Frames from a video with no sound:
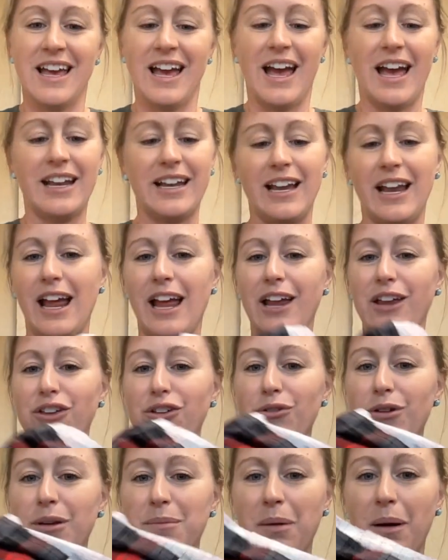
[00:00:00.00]
And
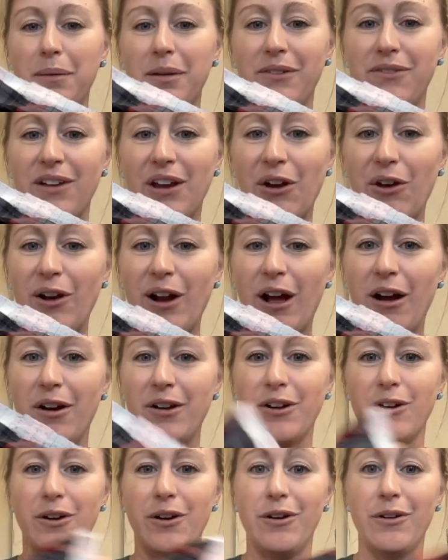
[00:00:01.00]
you could probably figure it out
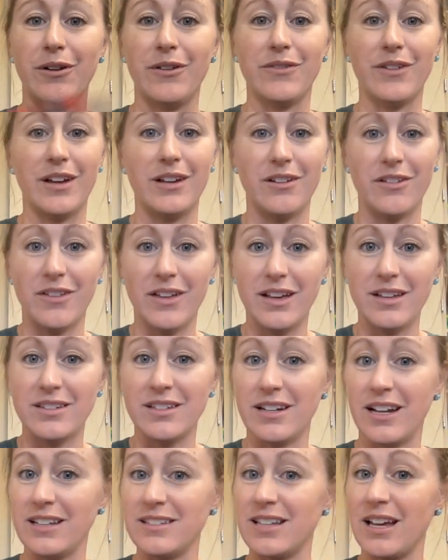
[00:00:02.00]
on your own. If I do this
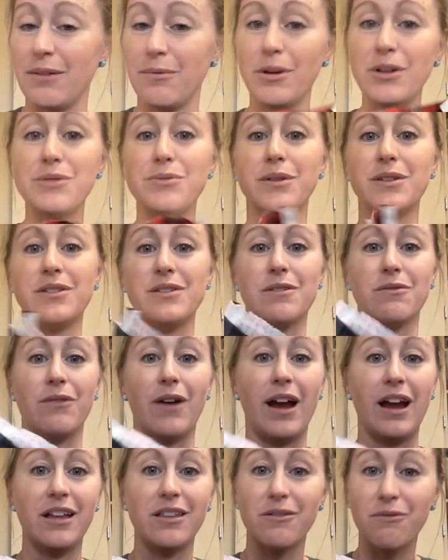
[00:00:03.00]
and I say, which one's the
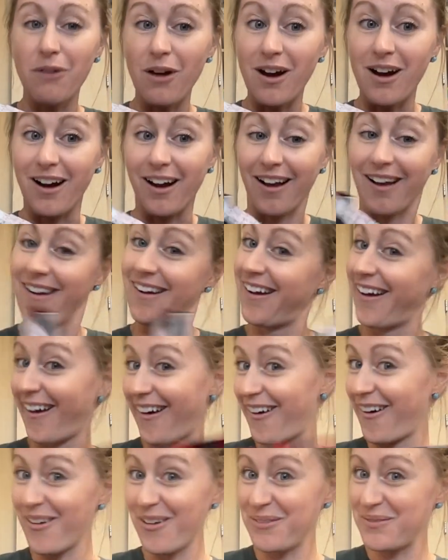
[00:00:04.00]
right and the wrong?
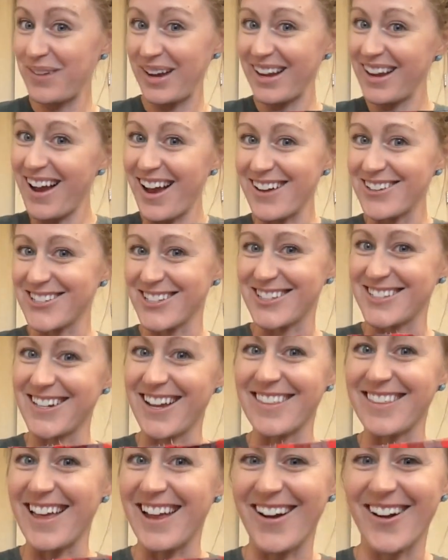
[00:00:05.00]
Oh my gosh, it's
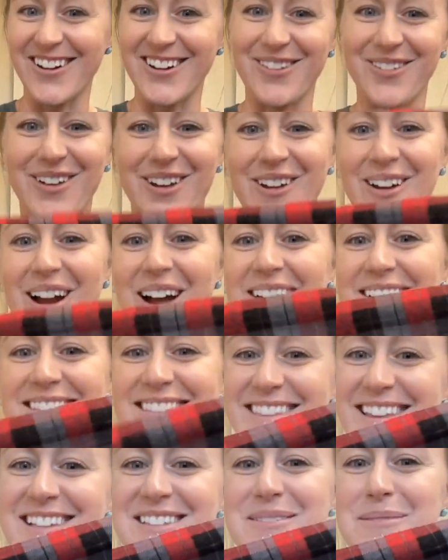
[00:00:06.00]
not that hard to figure out.
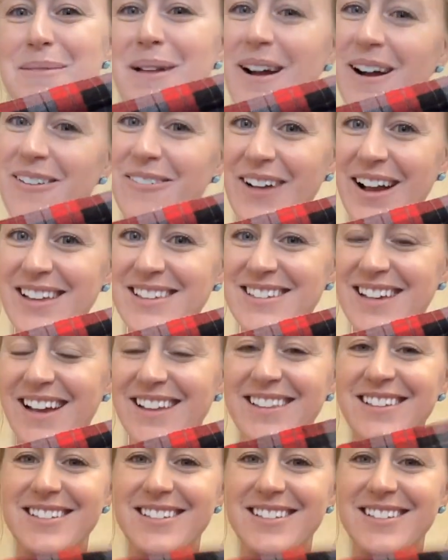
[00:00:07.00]
This would be our right side.